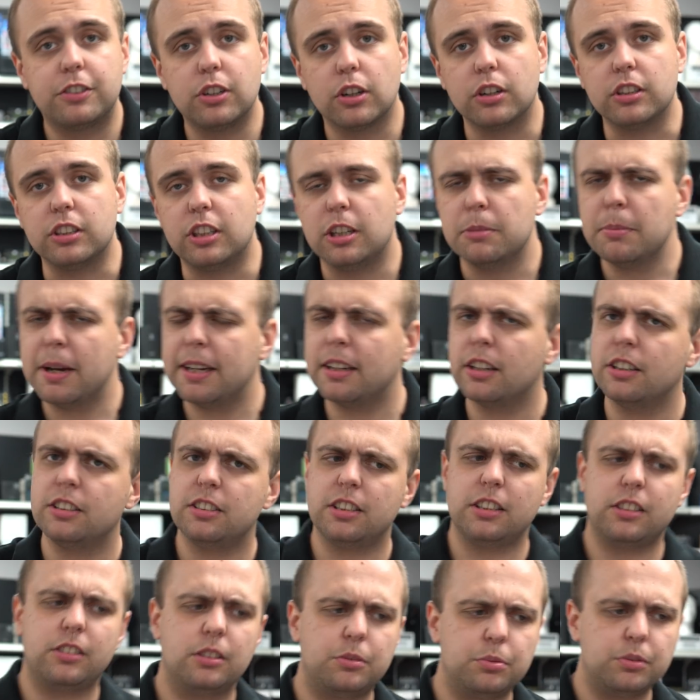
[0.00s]
got you may
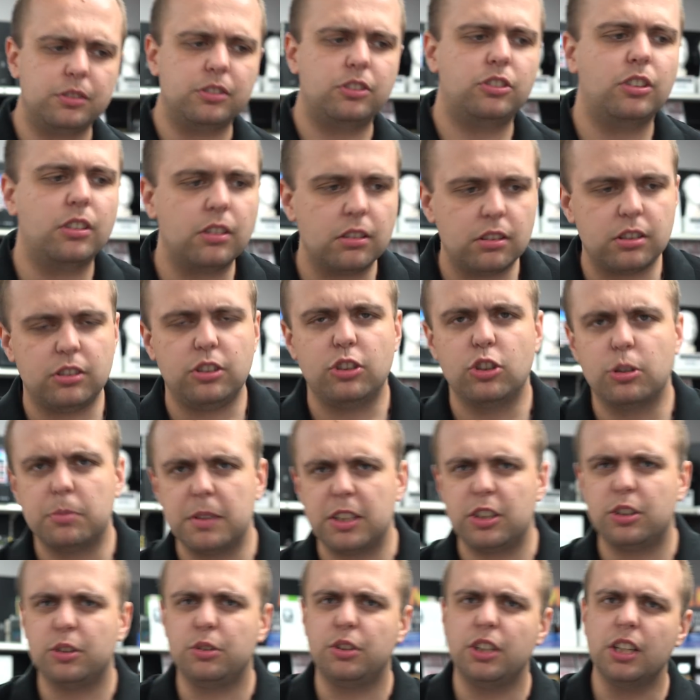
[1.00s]
notice, Jonathan, you
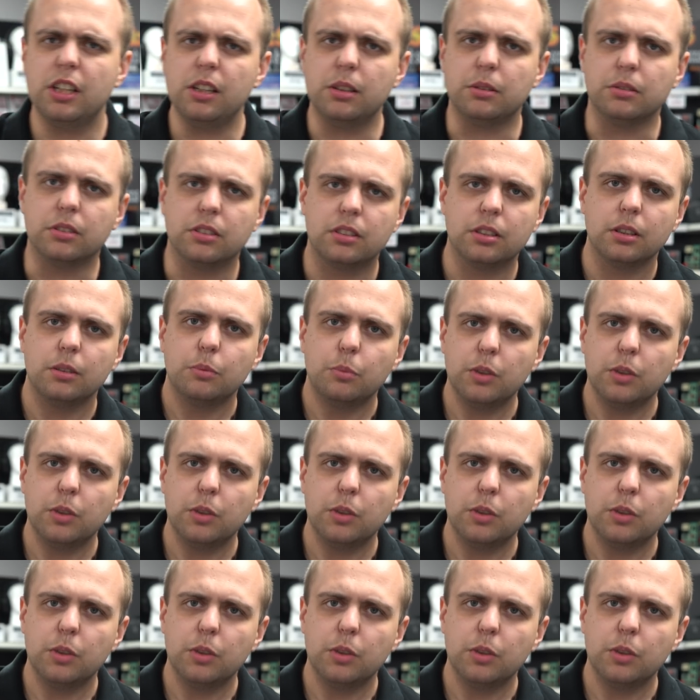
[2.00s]
normally do used.